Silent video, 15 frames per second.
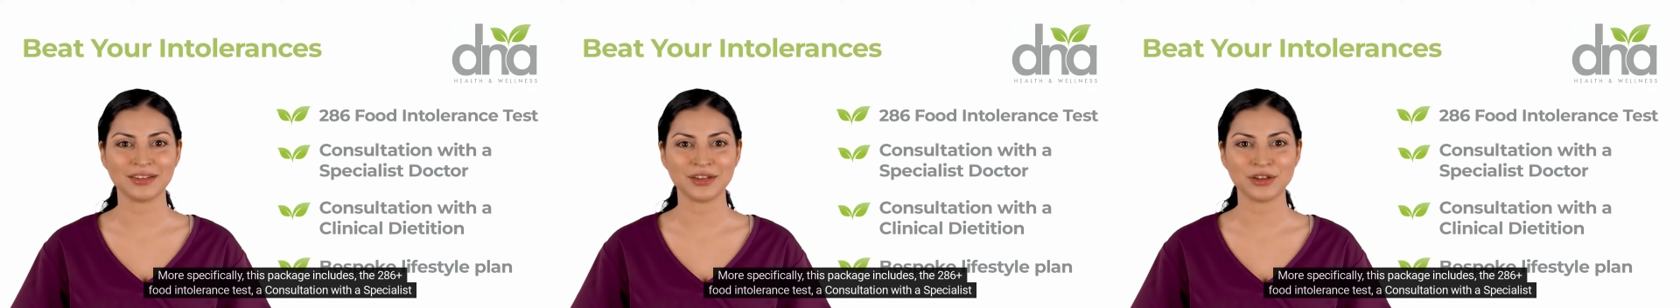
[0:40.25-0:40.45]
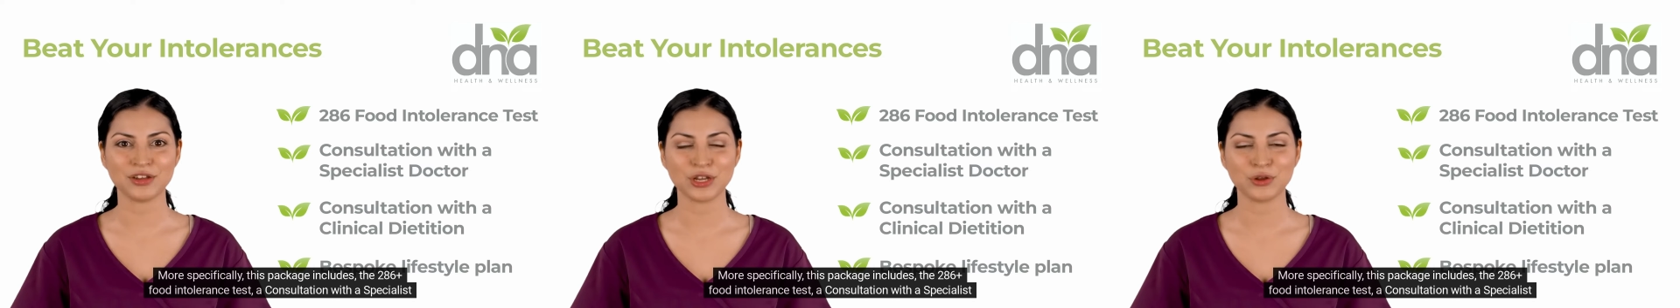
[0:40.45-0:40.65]

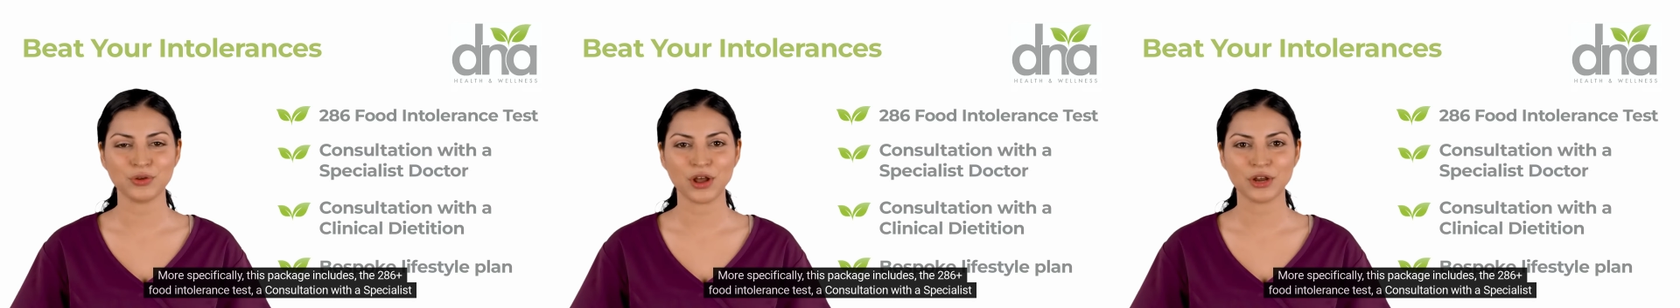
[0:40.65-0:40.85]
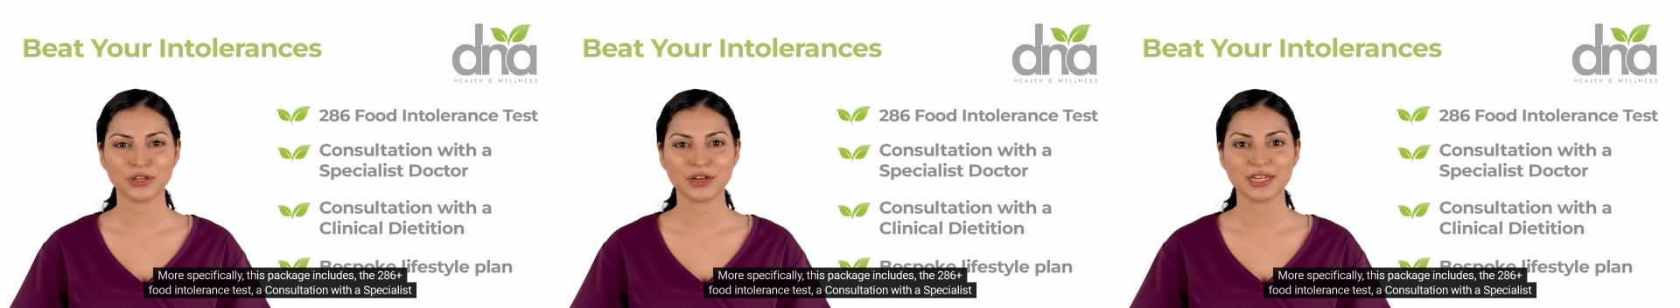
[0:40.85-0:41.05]
the
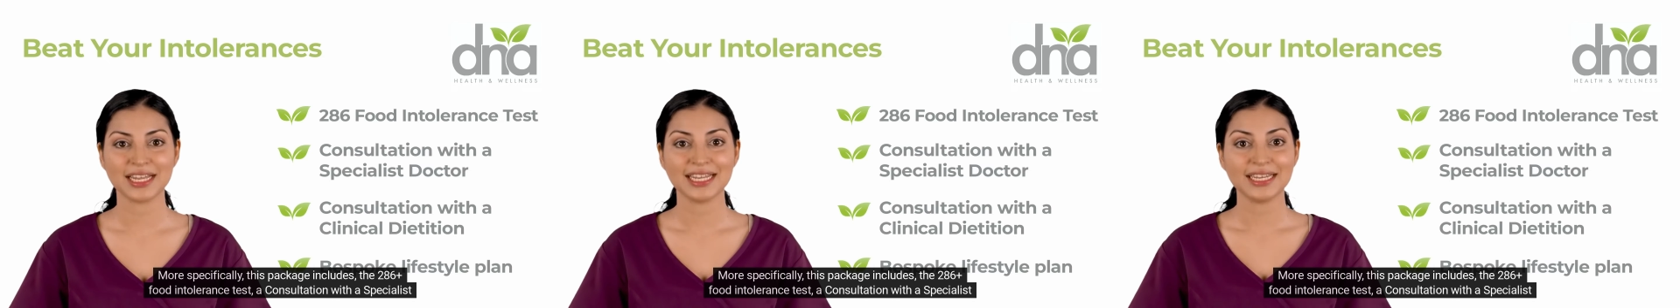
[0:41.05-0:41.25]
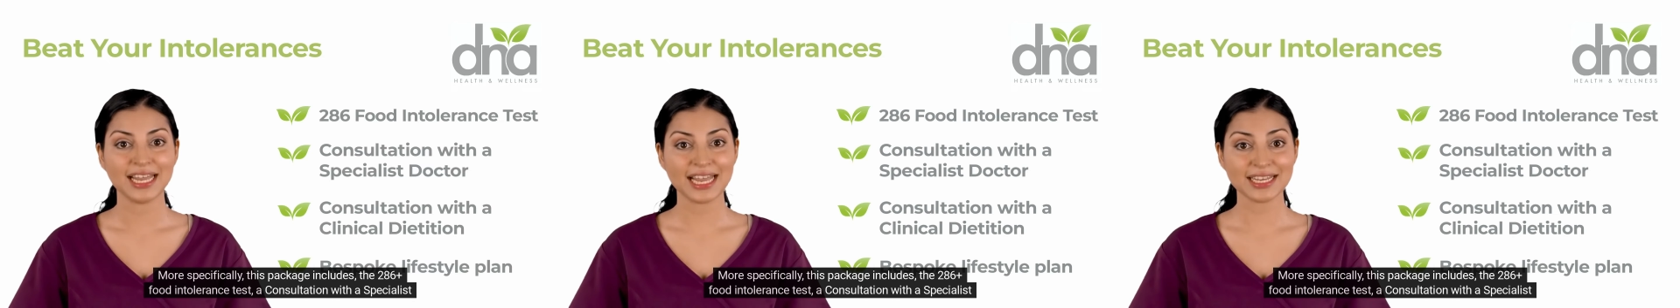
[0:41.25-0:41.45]

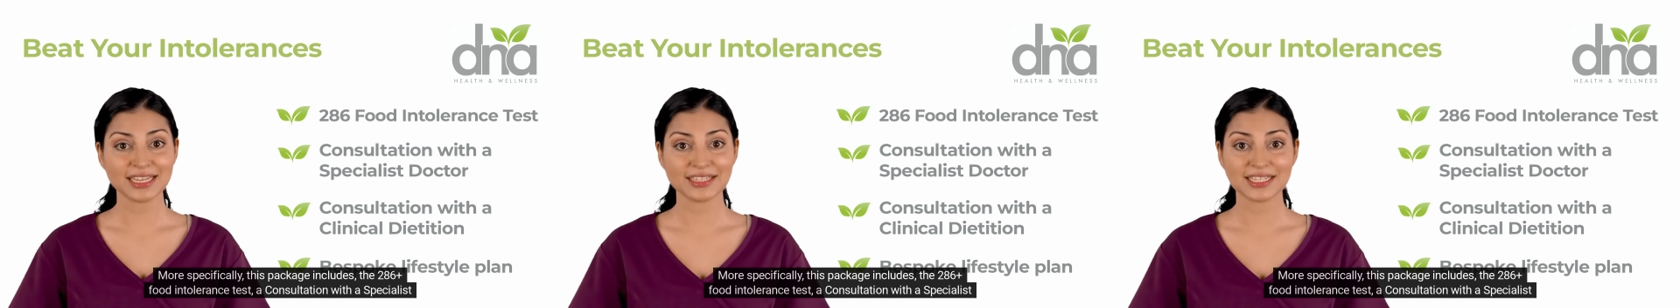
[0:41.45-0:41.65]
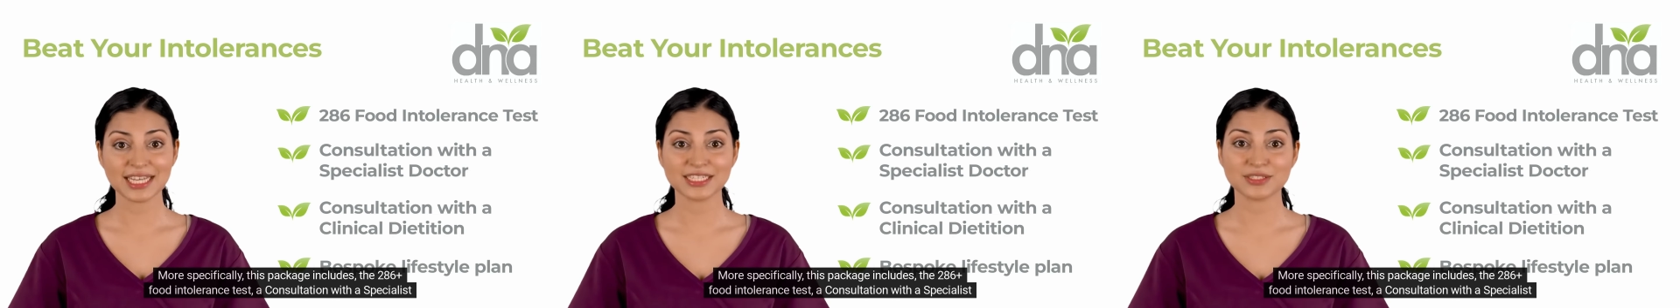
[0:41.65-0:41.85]

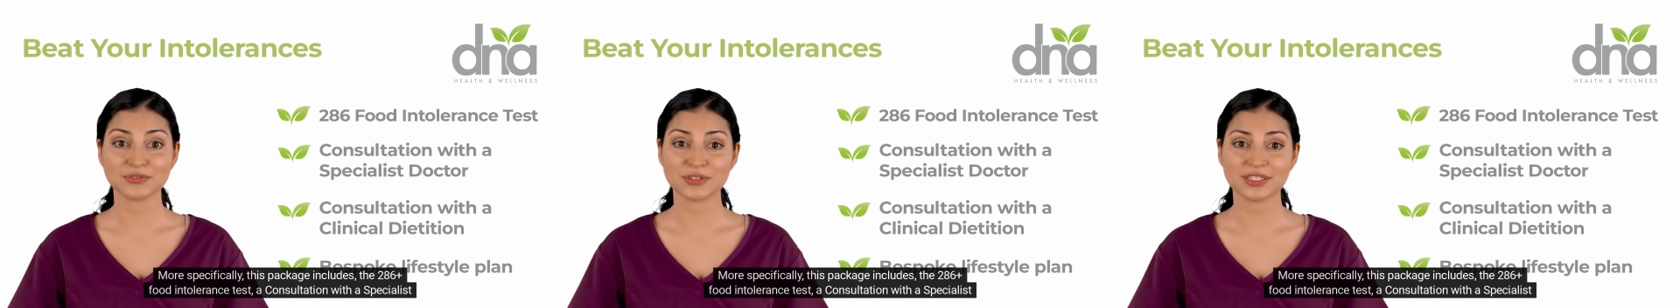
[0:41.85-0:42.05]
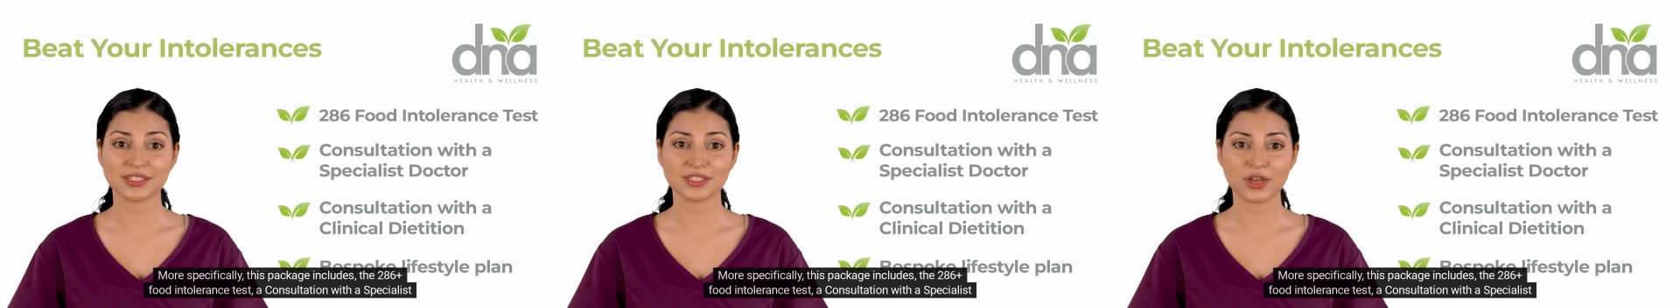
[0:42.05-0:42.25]
286
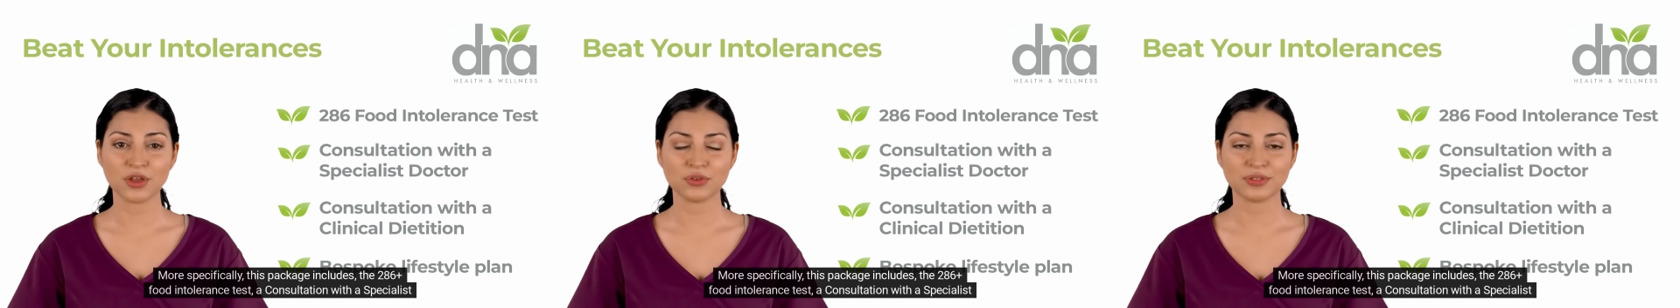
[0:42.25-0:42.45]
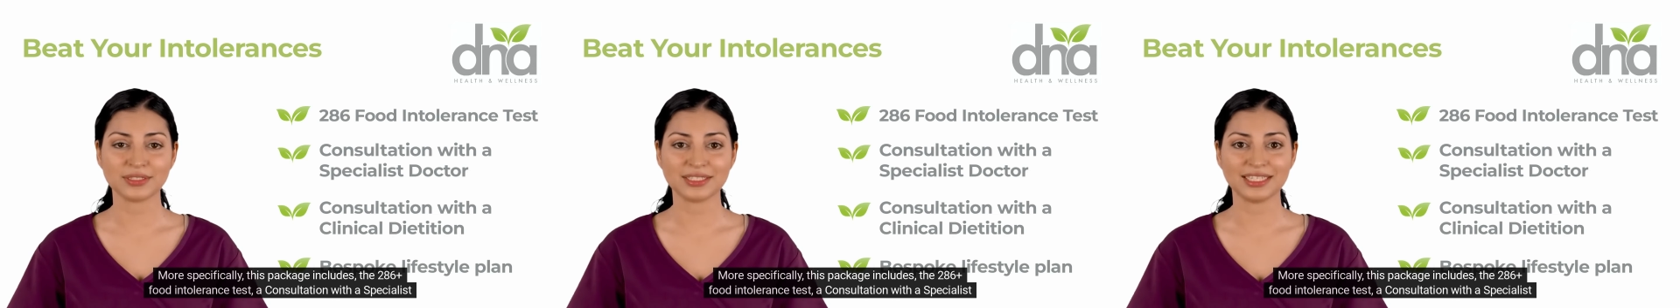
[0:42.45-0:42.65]
food
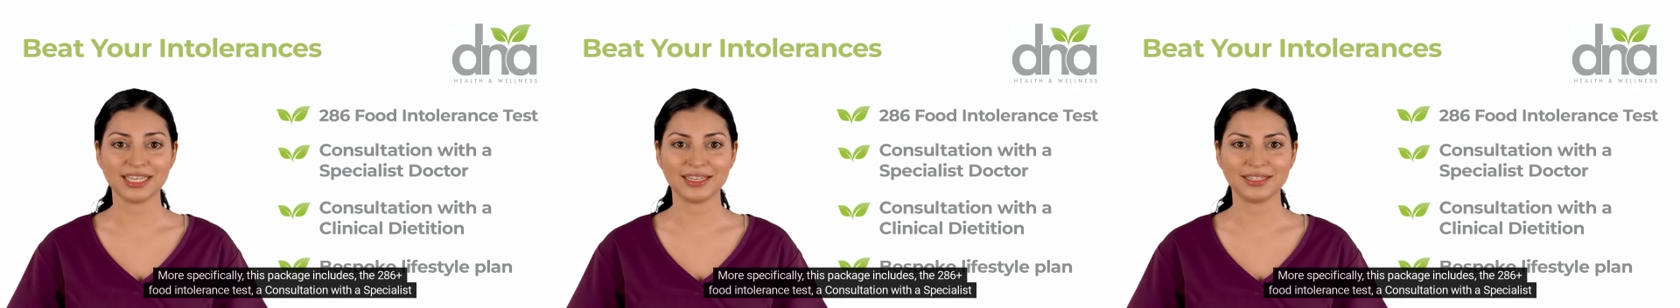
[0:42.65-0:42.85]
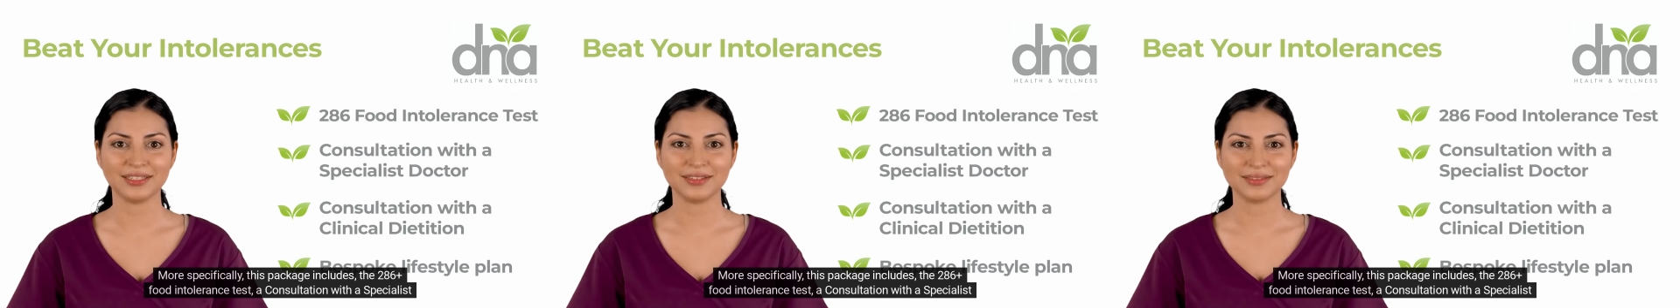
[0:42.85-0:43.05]
intolerance
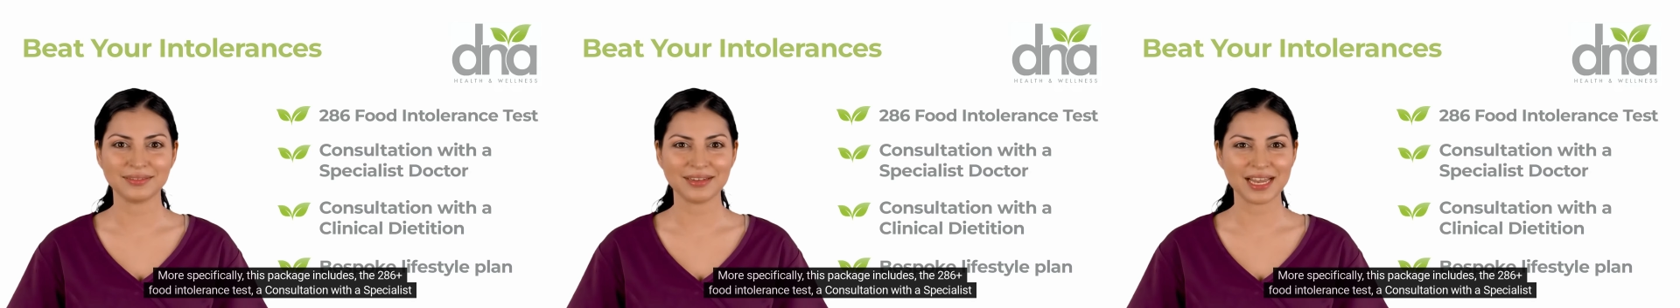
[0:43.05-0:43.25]
test,